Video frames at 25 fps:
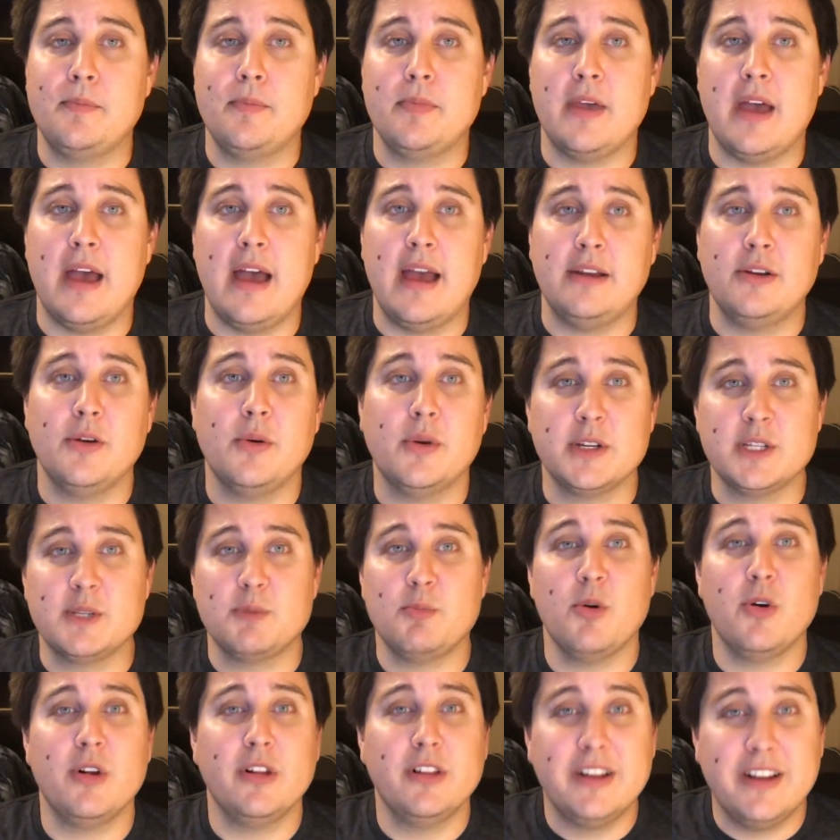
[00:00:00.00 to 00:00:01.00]
That I don't want to
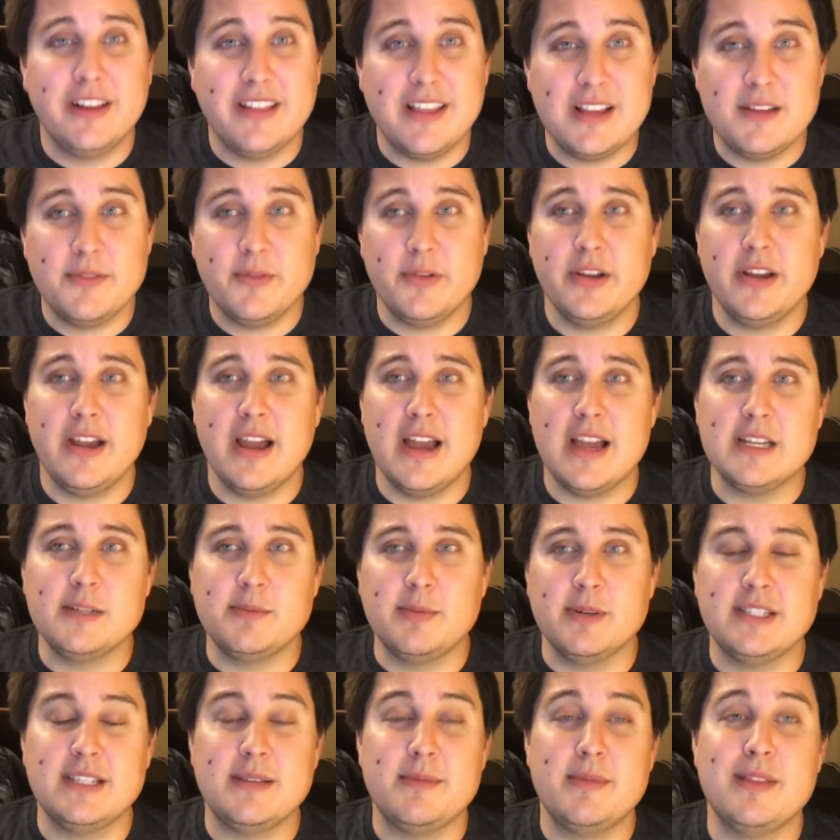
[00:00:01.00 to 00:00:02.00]
spoil anything for you guys,
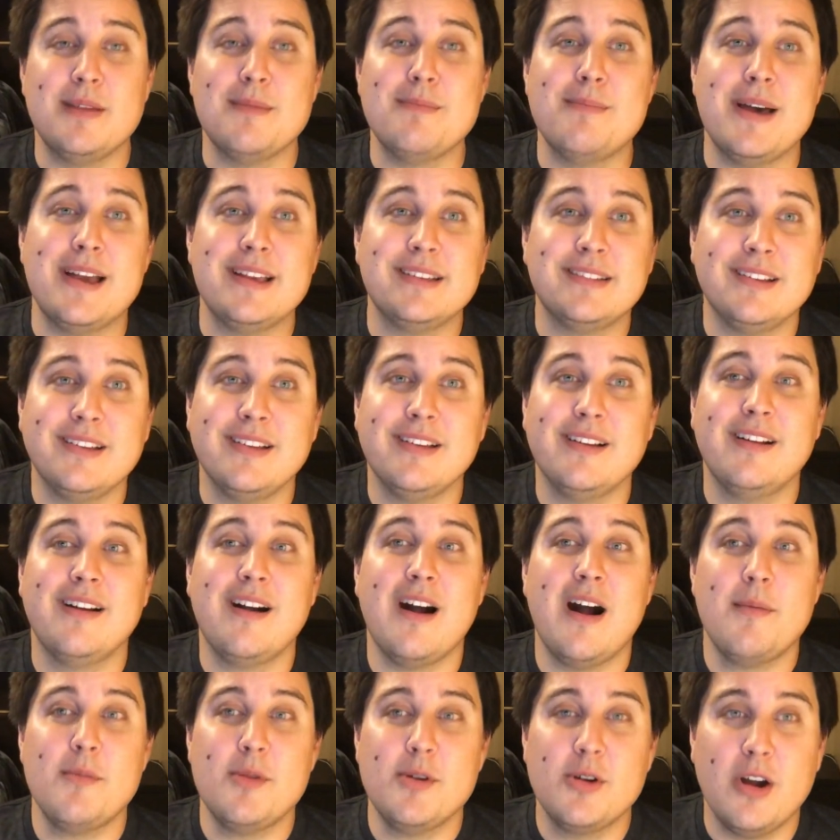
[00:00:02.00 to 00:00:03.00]
but some of the best
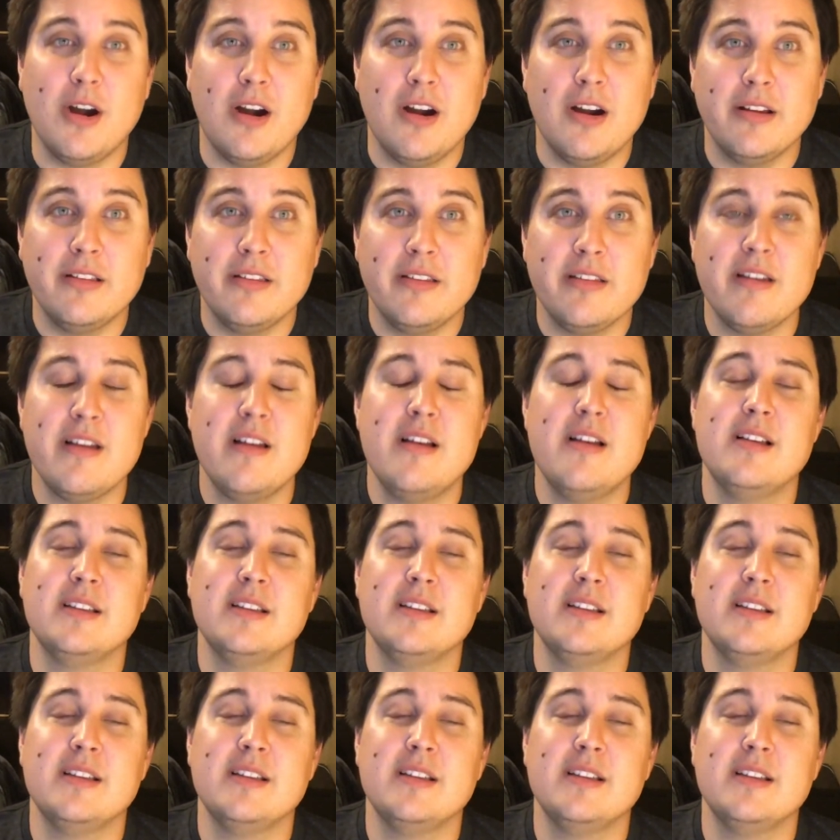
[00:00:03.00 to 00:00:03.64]
combo cards,